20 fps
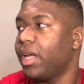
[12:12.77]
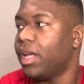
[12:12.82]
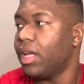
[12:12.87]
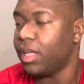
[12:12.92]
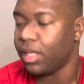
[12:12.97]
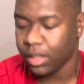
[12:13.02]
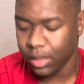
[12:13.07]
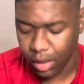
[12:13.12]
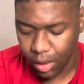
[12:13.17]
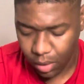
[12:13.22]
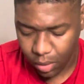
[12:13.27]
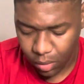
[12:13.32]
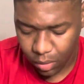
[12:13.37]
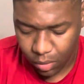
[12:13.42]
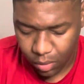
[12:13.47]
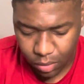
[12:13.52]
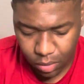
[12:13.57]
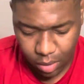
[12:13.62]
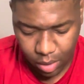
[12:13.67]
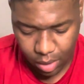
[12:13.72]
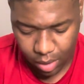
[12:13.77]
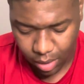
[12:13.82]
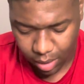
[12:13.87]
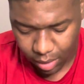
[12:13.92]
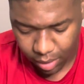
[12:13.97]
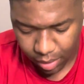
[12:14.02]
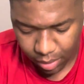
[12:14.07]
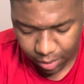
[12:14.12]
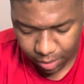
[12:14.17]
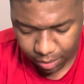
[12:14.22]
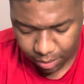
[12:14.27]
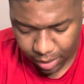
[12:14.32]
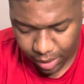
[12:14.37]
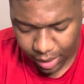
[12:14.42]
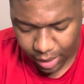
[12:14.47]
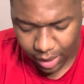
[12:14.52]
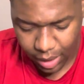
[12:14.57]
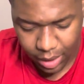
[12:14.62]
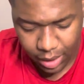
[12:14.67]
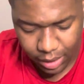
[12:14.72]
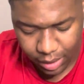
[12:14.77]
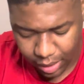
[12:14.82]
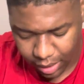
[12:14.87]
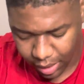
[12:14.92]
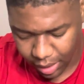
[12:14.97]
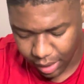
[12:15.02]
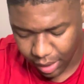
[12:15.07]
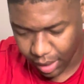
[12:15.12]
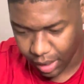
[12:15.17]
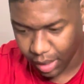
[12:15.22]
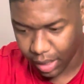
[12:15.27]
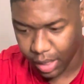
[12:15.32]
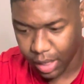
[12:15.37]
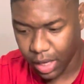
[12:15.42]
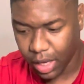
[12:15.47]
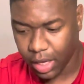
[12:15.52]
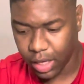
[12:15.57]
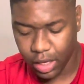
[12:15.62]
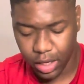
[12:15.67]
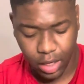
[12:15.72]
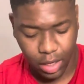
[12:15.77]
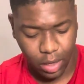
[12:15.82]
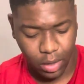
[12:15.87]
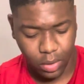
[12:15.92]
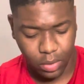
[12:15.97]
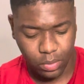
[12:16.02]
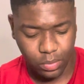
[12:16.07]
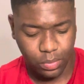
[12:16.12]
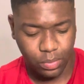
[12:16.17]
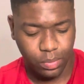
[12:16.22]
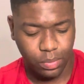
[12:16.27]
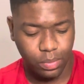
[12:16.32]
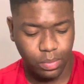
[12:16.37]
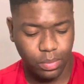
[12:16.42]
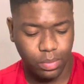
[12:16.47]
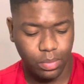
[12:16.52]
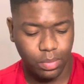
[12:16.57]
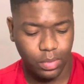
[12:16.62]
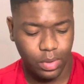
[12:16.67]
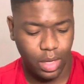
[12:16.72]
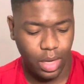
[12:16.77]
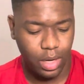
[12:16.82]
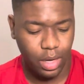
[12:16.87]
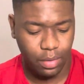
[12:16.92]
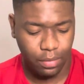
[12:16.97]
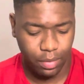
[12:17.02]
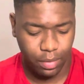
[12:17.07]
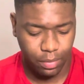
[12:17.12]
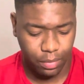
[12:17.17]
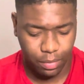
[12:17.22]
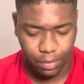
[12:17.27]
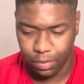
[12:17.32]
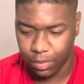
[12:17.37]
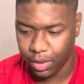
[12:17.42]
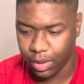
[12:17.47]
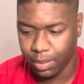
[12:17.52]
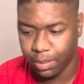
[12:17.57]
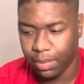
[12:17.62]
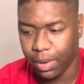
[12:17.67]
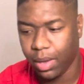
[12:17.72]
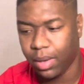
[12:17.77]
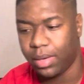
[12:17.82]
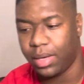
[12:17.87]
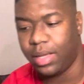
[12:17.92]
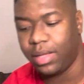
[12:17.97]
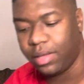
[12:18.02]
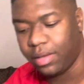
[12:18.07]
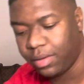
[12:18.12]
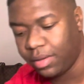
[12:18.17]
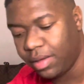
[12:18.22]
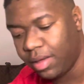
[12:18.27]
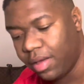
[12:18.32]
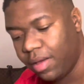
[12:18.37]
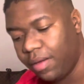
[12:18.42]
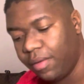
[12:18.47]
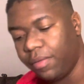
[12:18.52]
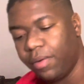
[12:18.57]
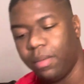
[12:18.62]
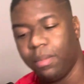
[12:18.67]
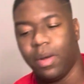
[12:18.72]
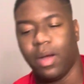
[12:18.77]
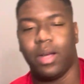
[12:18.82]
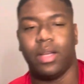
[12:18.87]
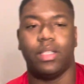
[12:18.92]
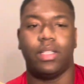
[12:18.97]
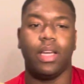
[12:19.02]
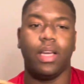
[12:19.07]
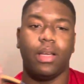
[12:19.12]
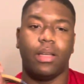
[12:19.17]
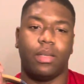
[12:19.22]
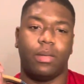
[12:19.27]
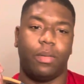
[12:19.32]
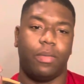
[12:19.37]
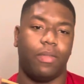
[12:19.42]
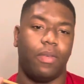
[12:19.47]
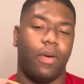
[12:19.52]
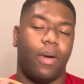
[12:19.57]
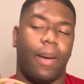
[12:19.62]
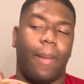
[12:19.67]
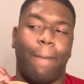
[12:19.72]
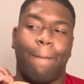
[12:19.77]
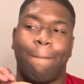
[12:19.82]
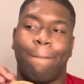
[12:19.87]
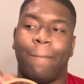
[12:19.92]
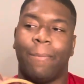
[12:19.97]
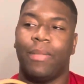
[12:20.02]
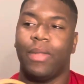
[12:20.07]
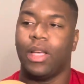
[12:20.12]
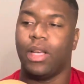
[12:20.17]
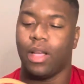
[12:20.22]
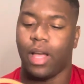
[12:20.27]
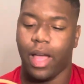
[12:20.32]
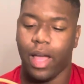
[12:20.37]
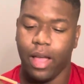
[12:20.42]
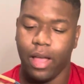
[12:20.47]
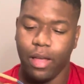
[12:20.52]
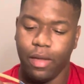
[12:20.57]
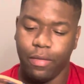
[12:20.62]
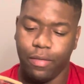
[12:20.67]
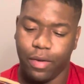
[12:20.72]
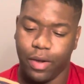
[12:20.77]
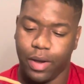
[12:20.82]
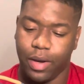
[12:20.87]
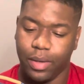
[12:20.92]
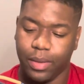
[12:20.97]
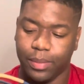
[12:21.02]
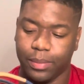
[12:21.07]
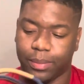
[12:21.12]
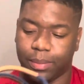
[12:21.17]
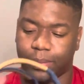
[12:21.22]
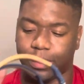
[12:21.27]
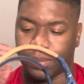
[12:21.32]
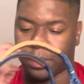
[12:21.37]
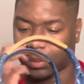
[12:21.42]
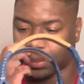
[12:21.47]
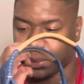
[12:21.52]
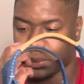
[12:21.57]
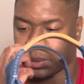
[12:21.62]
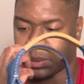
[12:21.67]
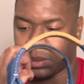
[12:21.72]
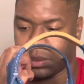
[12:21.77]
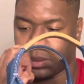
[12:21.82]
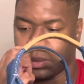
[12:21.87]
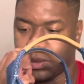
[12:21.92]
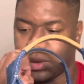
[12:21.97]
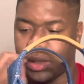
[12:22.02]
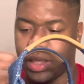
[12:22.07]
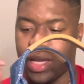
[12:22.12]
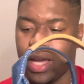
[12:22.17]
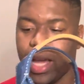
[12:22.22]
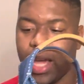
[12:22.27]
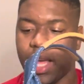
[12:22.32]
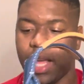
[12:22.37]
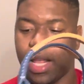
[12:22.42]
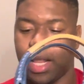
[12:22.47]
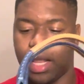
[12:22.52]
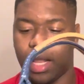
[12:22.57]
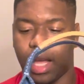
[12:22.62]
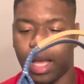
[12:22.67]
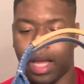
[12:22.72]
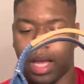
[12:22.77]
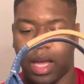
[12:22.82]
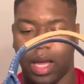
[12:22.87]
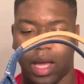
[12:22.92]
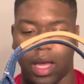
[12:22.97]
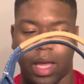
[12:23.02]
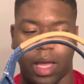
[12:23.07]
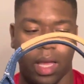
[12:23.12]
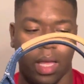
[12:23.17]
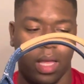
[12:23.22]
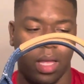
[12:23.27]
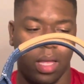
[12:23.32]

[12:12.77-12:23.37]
So, me kind of thinking like, you know, I never really bought nothing from Marc Jacobs before. However, they had like,